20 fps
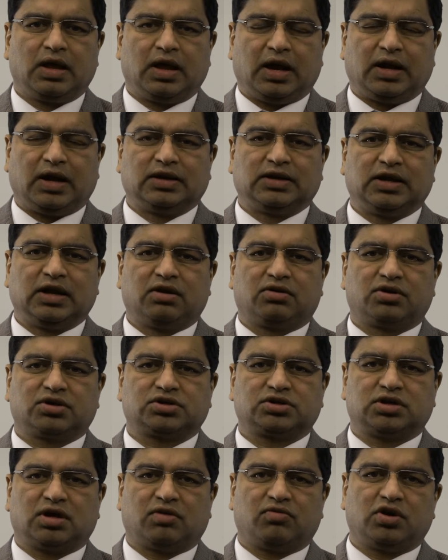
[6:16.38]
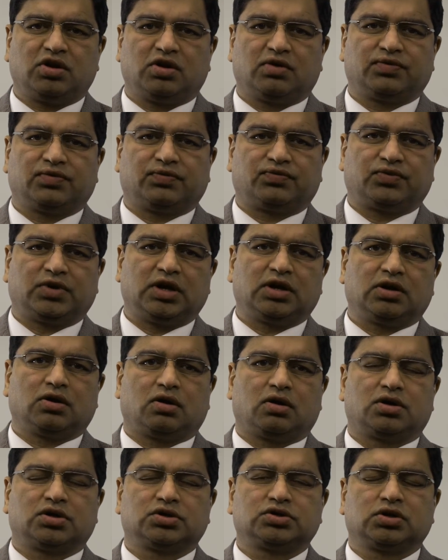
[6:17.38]
And the interest revenue of
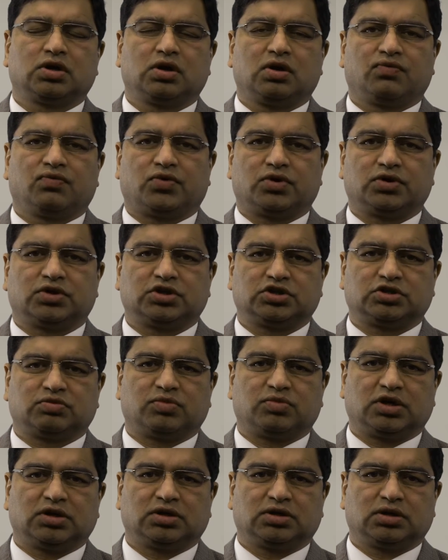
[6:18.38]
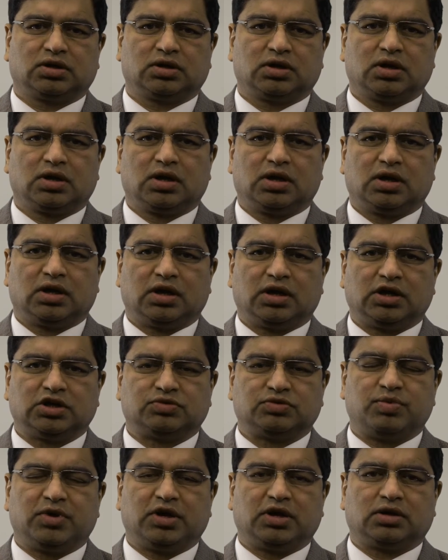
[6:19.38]
$15 for this month
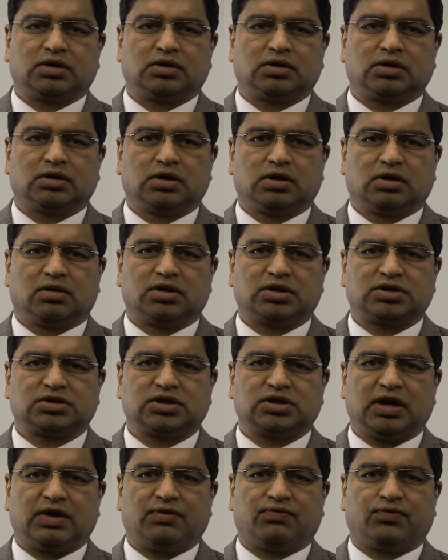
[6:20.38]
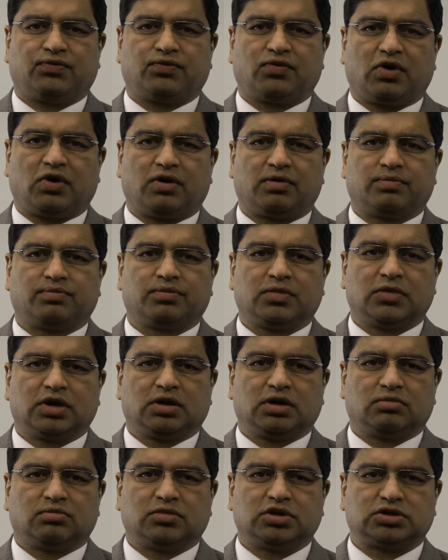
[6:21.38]
is being received from
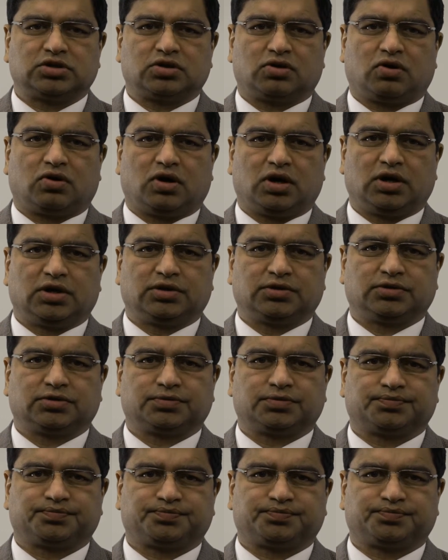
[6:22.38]
Mr. Holland.